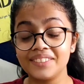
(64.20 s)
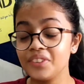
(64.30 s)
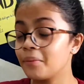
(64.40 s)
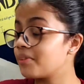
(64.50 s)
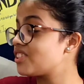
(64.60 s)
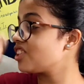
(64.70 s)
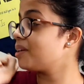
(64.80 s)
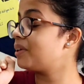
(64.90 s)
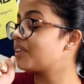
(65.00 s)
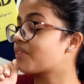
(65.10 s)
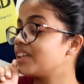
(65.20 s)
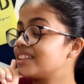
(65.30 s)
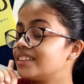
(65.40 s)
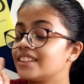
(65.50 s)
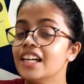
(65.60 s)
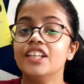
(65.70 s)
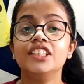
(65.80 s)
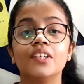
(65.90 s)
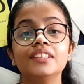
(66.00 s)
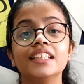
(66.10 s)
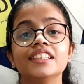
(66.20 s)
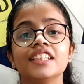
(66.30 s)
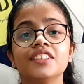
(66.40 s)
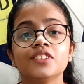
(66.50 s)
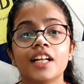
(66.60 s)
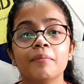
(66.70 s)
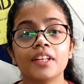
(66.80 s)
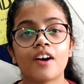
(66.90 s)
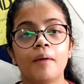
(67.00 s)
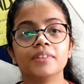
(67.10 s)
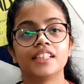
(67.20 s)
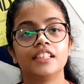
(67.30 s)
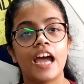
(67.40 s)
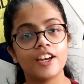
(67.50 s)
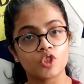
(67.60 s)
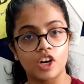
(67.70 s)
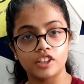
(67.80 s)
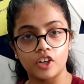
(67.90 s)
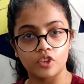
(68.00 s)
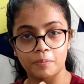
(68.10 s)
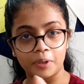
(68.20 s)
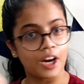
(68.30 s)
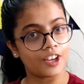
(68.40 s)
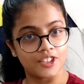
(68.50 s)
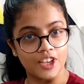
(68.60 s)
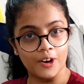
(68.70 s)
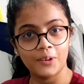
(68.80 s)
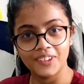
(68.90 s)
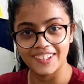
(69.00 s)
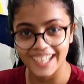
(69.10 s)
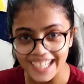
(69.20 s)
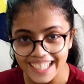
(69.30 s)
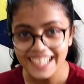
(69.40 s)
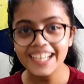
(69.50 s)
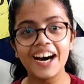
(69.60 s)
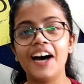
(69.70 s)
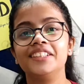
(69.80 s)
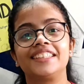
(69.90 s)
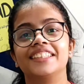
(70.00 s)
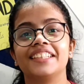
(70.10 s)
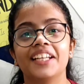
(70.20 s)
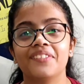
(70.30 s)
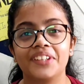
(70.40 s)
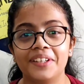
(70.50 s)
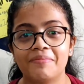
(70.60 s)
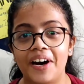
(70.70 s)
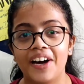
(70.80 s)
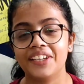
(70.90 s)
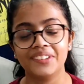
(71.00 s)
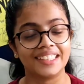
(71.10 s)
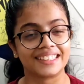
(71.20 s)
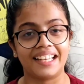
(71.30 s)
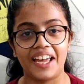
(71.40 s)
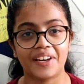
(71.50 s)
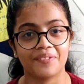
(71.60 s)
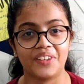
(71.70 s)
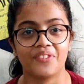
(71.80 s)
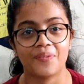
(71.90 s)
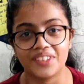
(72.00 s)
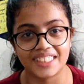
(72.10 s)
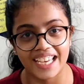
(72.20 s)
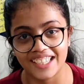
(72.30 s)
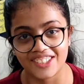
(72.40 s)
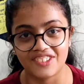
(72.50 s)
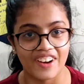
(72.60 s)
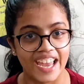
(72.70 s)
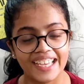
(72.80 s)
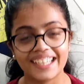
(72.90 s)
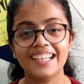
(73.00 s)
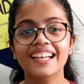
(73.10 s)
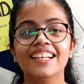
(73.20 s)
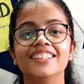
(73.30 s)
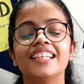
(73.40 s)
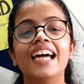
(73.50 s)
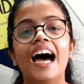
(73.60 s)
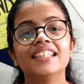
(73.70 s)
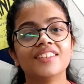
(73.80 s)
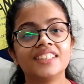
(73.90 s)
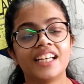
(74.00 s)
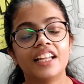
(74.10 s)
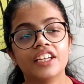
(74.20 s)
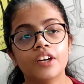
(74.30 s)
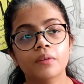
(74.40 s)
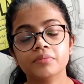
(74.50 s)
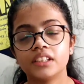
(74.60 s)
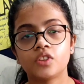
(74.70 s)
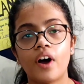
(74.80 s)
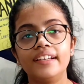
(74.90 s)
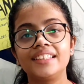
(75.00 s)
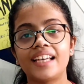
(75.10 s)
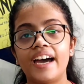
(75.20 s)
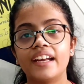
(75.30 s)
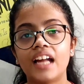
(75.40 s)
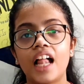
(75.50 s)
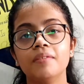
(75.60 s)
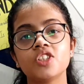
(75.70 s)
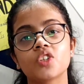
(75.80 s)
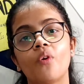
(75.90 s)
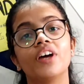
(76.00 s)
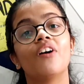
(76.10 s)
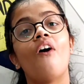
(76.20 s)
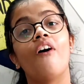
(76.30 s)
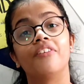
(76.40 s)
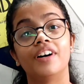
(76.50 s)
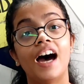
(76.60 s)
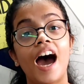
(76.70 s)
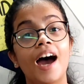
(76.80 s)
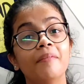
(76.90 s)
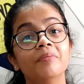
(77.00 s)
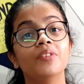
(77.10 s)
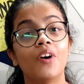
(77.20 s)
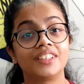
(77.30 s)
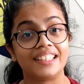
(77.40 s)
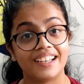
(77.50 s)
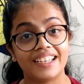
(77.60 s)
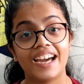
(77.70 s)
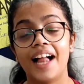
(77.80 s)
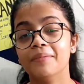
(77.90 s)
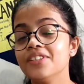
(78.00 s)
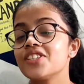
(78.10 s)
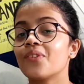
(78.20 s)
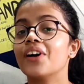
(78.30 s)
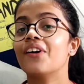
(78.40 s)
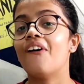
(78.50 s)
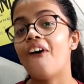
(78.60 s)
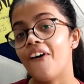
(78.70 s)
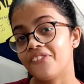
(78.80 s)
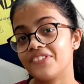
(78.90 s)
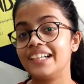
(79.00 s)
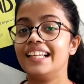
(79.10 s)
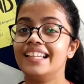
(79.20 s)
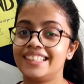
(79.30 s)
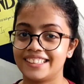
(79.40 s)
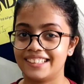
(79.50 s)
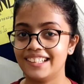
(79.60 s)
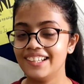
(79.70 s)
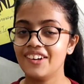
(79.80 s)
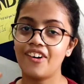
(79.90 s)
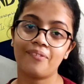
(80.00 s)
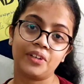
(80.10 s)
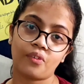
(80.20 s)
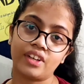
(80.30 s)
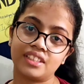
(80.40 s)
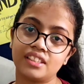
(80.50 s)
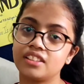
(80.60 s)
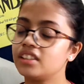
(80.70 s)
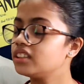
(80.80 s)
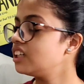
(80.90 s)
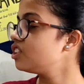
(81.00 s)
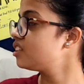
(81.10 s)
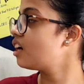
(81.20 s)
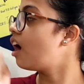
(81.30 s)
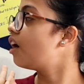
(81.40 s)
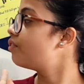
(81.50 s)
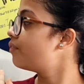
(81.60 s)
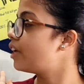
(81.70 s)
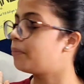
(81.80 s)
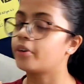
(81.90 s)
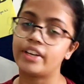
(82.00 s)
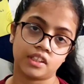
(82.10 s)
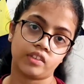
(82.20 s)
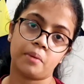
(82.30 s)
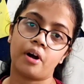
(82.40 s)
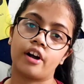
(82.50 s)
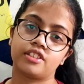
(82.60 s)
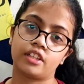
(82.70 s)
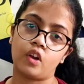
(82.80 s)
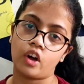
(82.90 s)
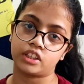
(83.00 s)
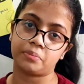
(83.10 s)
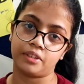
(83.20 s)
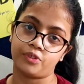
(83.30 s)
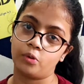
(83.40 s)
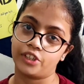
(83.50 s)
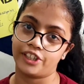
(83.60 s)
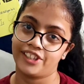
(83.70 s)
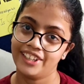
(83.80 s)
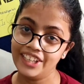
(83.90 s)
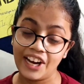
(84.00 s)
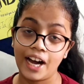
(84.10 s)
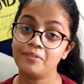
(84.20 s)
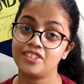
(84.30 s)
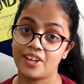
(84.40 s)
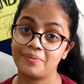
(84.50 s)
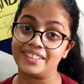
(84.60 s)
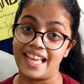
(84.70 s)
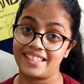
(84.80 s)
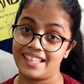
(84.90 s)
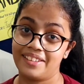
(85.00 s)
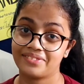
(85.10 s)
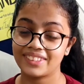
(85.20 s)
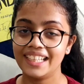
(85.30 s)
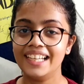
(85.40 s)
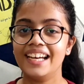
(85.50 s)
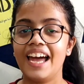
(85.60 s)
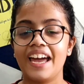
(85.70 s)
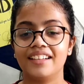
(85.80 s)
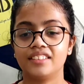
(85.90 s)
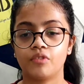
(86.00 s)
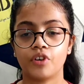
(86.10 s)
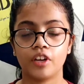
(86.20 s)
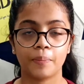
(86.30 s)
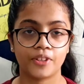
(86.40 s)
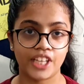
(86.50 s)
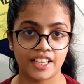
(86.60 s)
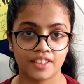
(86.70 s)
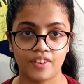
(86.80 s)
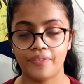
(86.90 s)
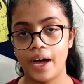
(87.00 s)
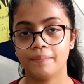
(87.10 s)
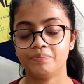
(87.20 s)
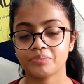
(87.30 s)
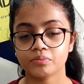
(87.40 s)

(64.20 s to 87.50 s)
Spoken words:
if you appreciate my drawing skills, don't hesitate to tell me in the comments that, hey Shraddha, you're the Picasso. I certainly wouldn't mind. Who doesn't like a bit of appreciation, right? So yeah, as I was telling you, so I decided I'll be showing off. I'm not lying. I'll be showing off a little of my drawing skills. These are just half of them. The rest of them are still locked up in a folder. I'm so possessive and really protective of them.